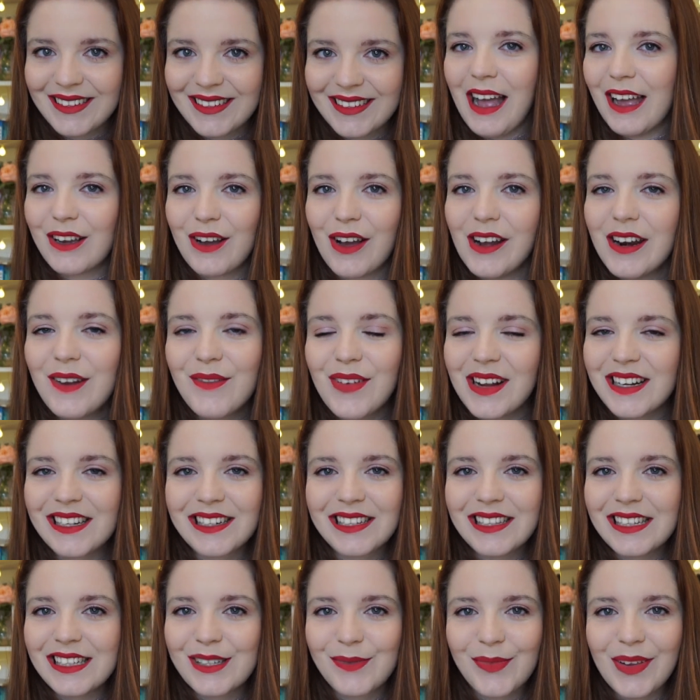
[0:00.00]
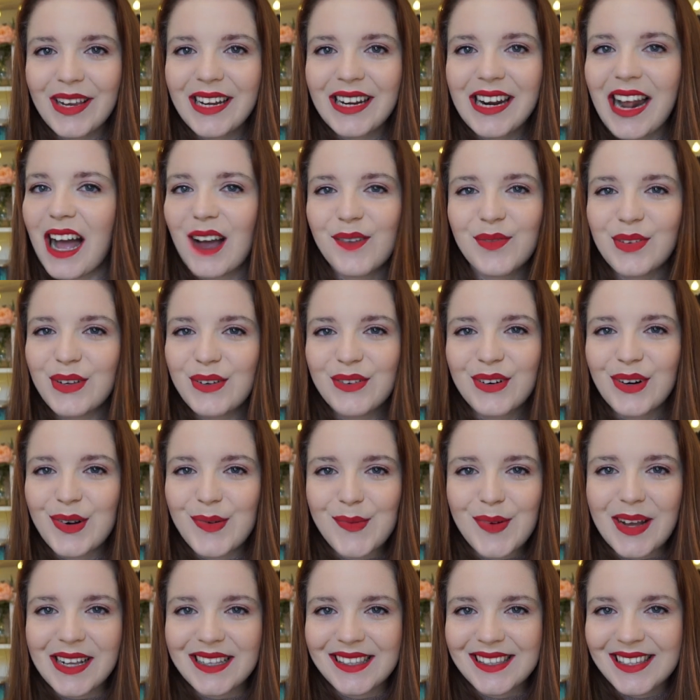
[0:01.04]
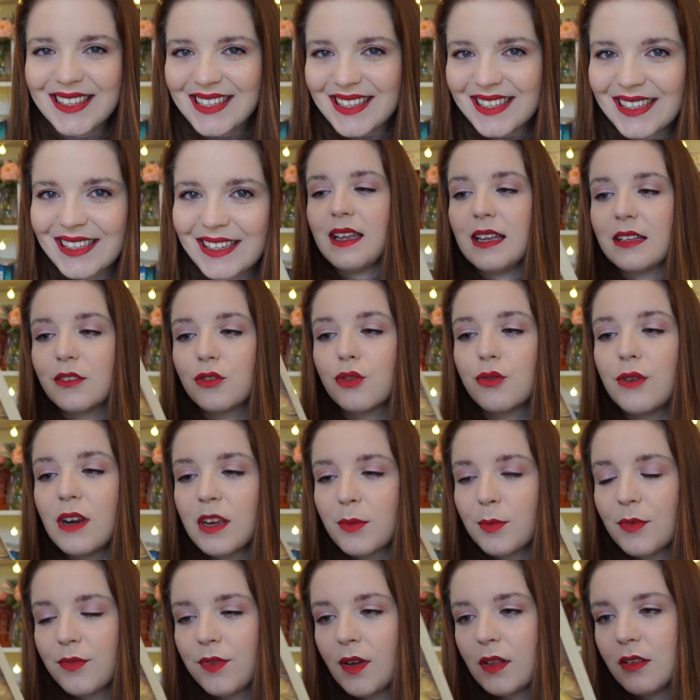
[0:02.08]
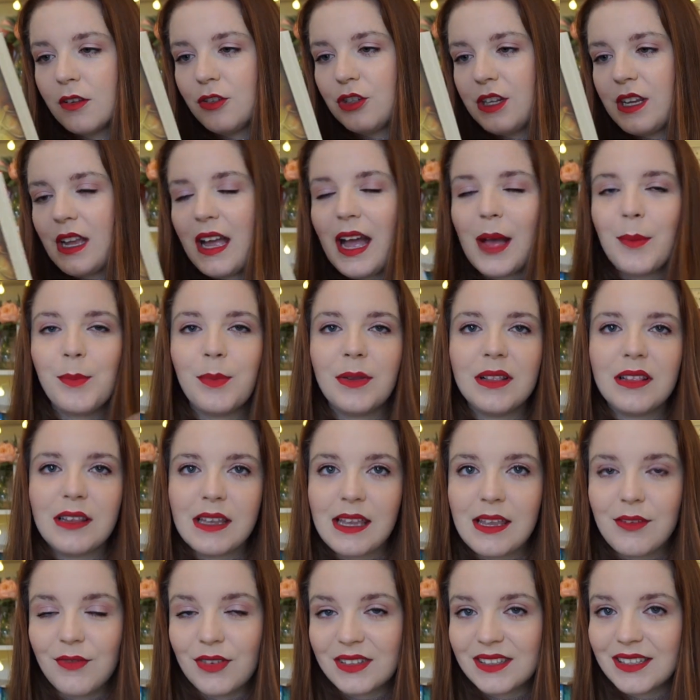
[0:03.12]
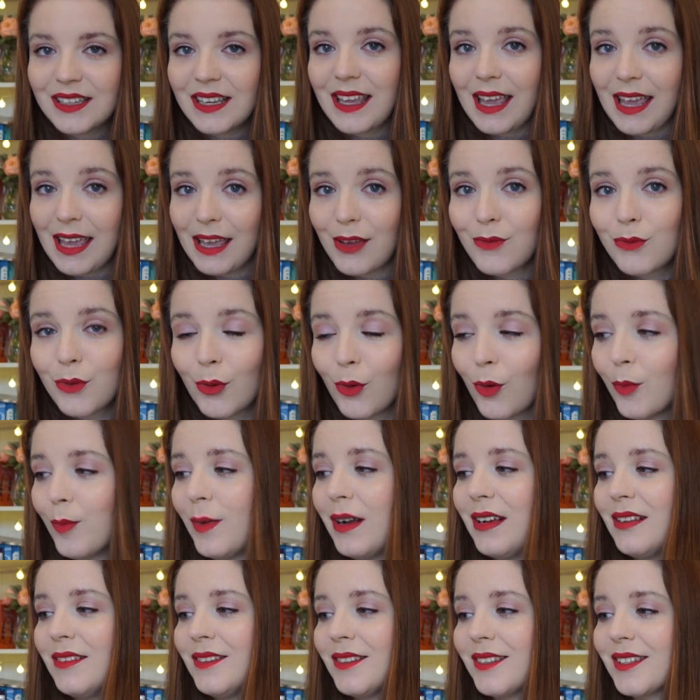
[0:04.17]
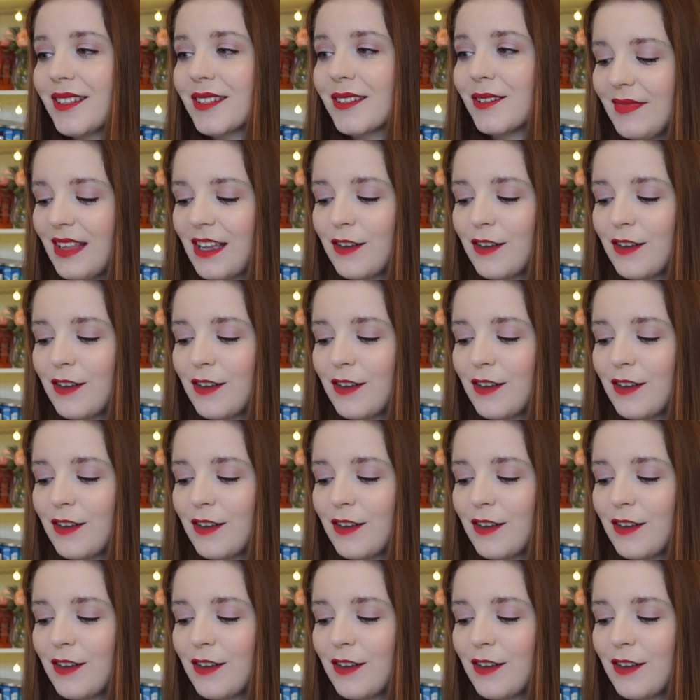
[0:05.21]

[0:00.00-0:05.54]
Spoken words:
I can't imagine this being a happy romance. It's Greek mythology. I believe it's a gay romance.